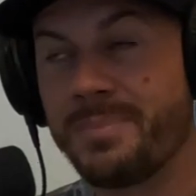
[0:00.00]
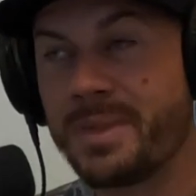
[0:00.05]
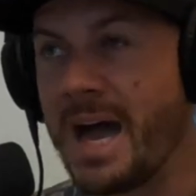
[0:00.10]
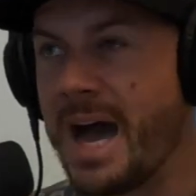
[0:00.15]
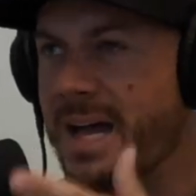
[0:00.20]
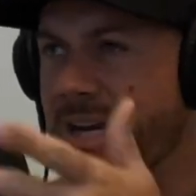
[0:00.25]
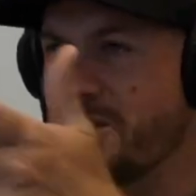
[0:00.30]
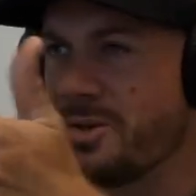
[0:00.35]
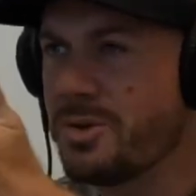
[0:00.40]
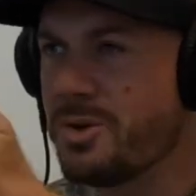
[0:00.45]

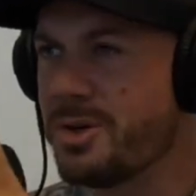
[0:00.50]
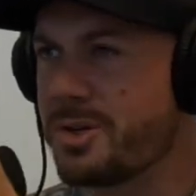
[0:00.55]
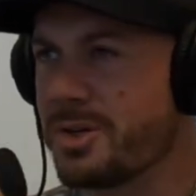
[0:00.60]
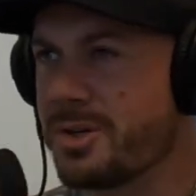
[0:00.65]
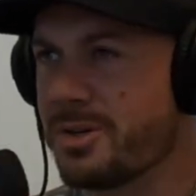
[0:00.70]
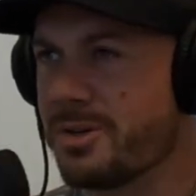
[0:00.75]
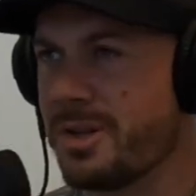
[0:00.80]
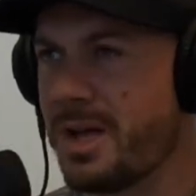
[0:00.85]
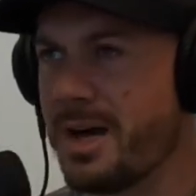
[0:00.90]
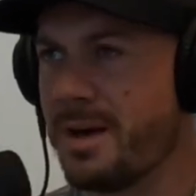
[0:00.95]
How do you hook
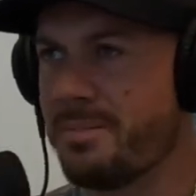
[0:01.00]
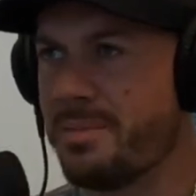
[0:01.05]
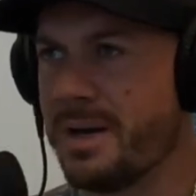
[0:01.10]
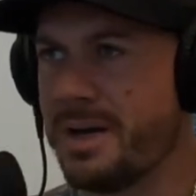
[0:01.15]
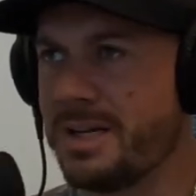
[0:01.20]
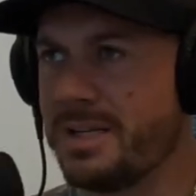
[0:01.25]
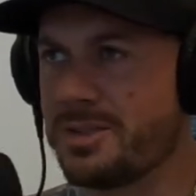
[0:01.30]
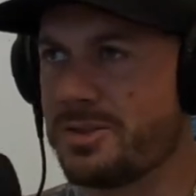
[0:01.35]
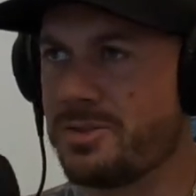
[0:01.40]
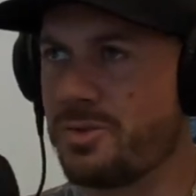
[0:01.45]
your live
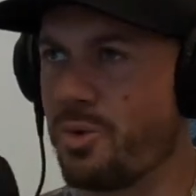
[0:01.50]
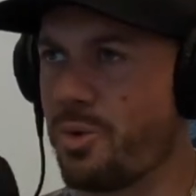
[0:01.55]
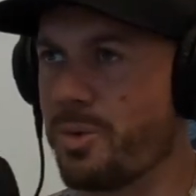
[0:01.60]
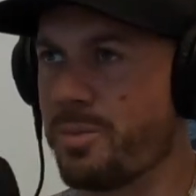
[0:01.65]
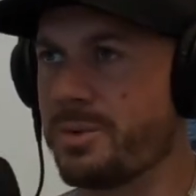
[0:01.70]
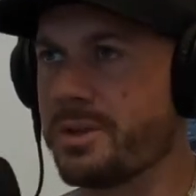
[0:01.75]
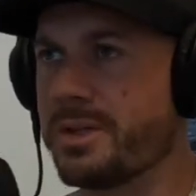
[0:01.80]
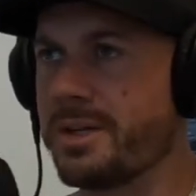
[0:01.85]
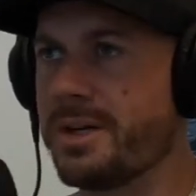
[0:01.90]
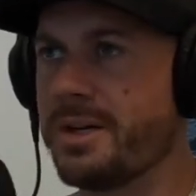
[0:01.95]
baits
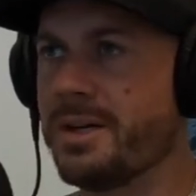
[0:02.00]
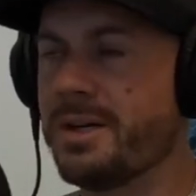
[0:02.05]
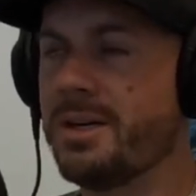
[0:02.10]
normally?